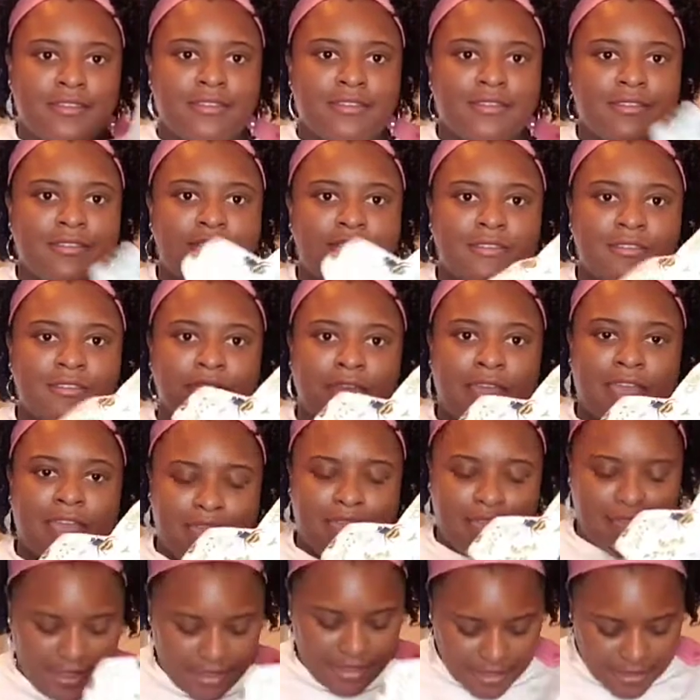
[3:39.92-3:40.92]

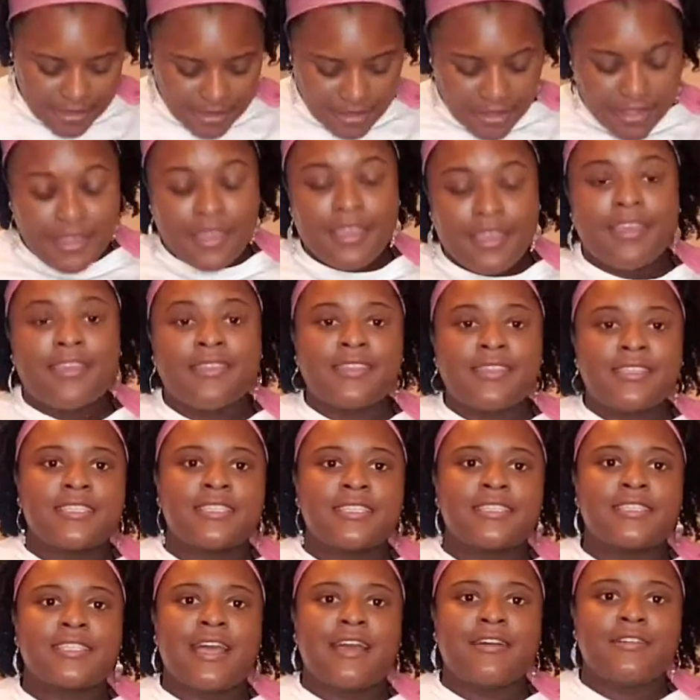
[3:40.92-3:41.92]
Okay? And this is
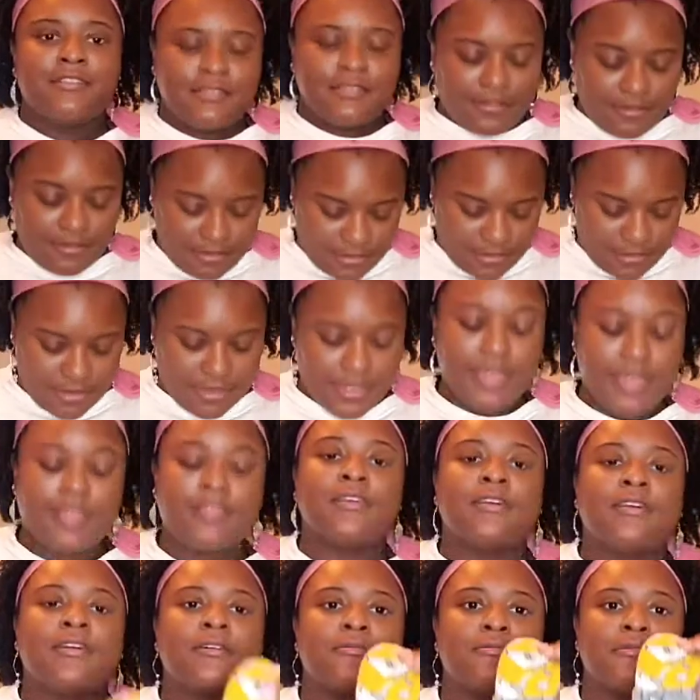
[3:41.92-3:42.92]
how they
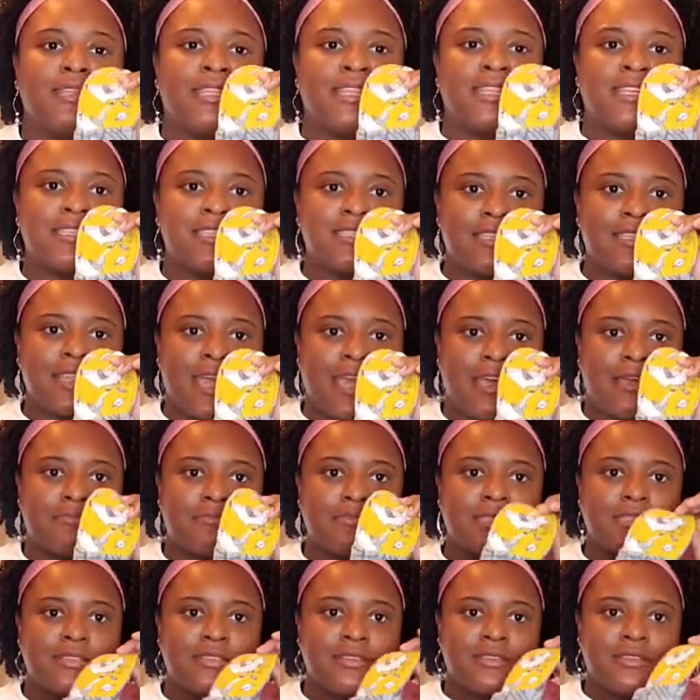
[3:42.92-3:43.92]
look when it's
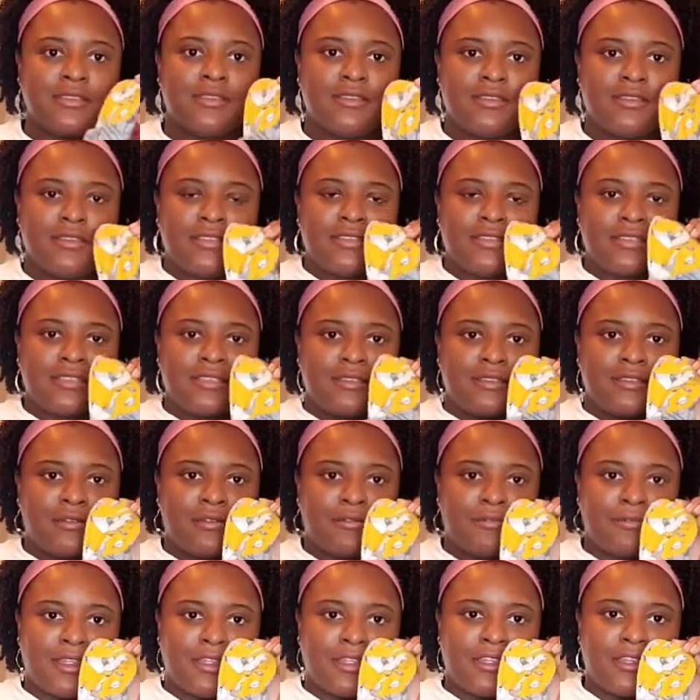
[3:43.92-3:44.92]
snapped
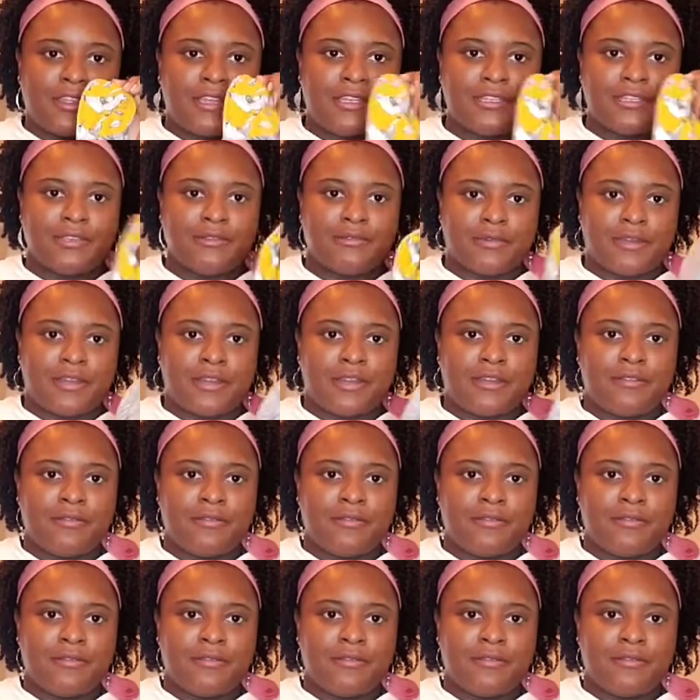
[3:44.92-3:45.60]
around your underwear.